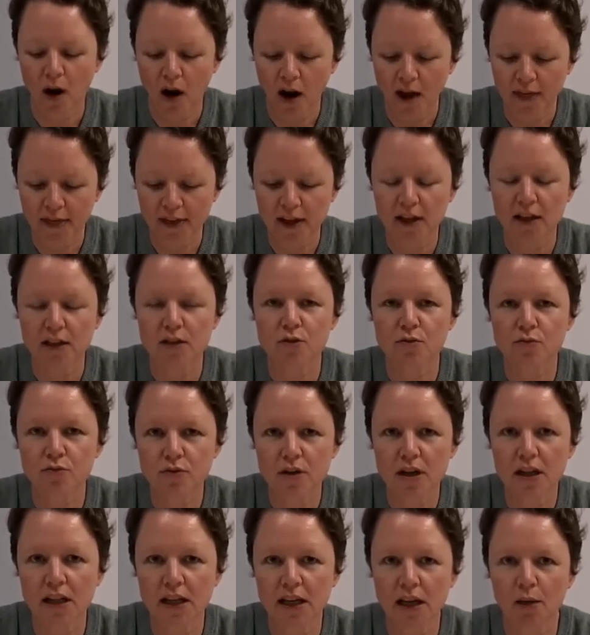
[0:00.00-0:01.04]
I think it's
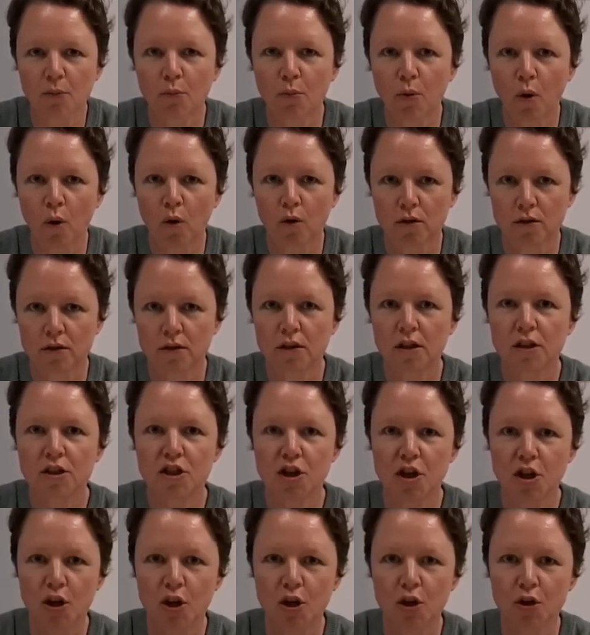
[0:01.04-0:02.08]
really important
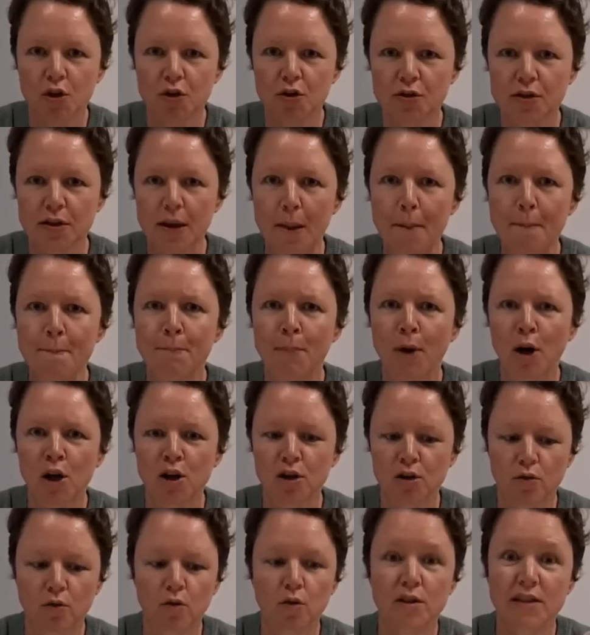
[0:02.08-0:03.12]
to use
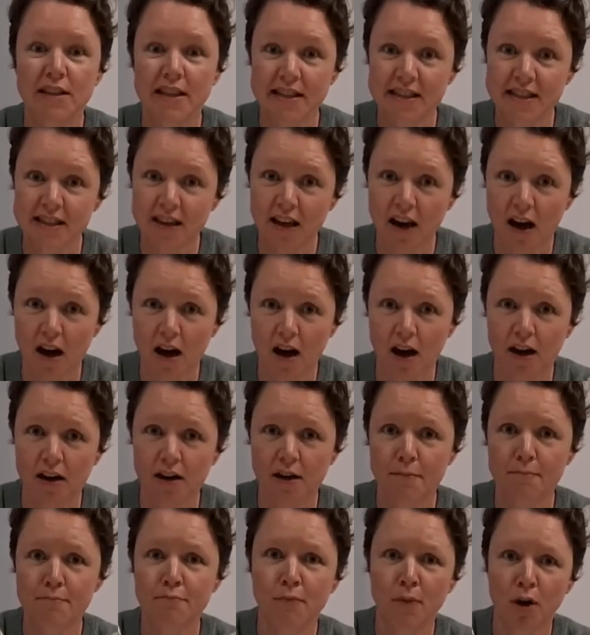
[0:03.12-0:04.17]
or
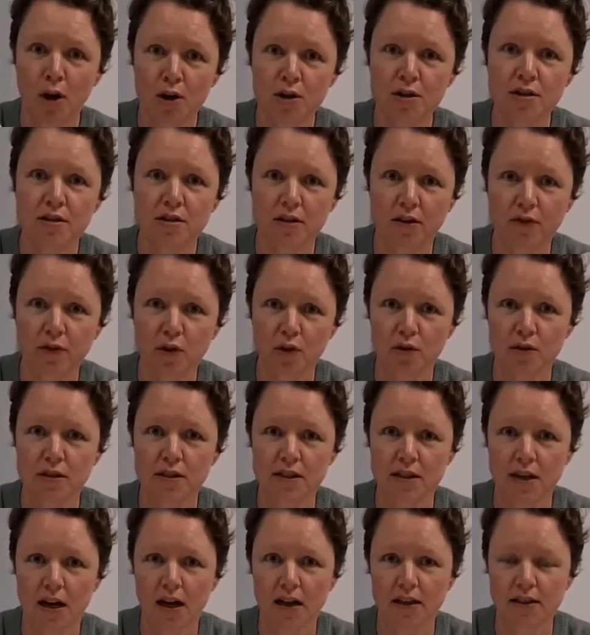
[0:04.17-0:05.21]
discard most of your
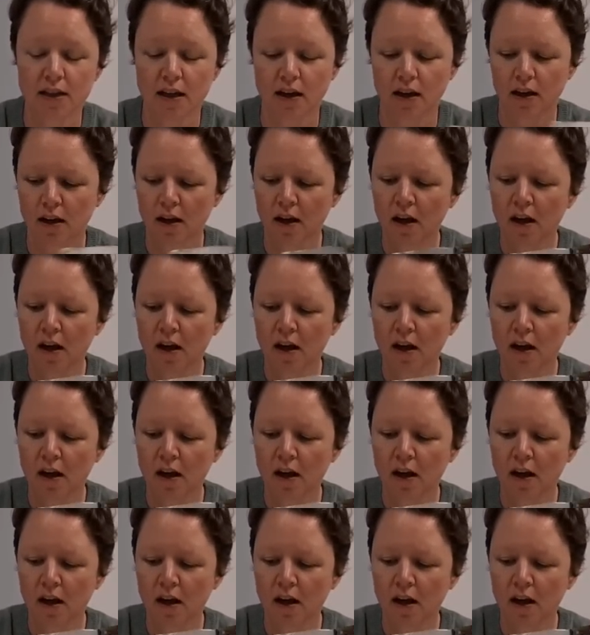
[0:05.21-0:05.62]
starter.